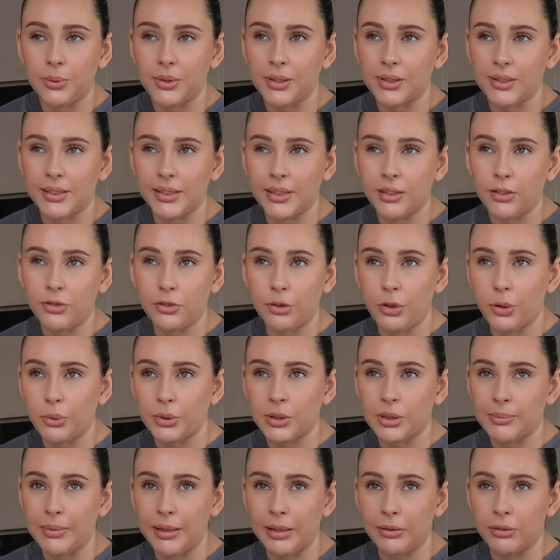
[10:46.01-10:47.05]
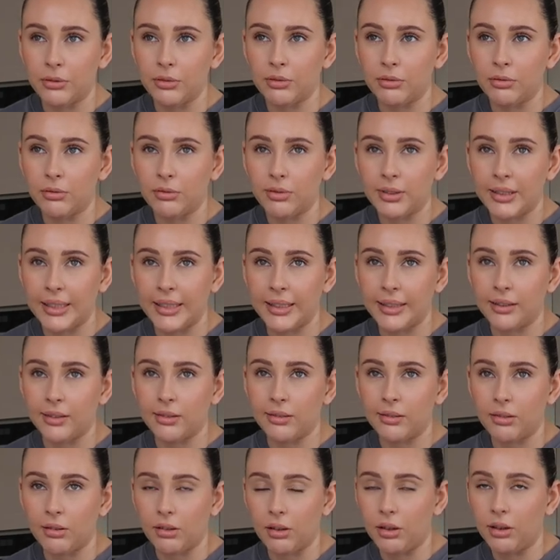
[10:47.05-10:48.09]
because I did throw some out
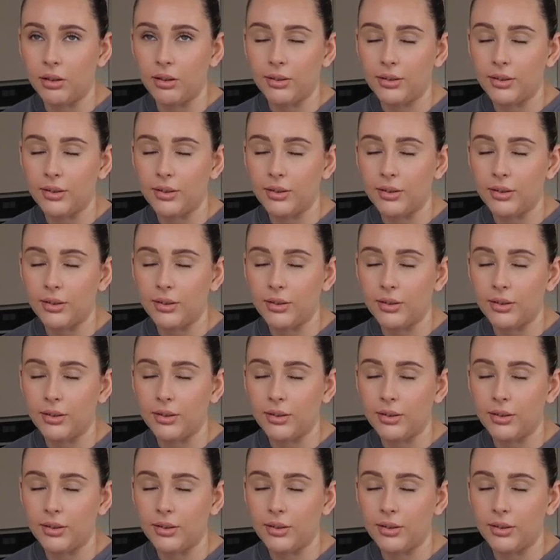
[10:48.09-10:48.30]
thinking, oh,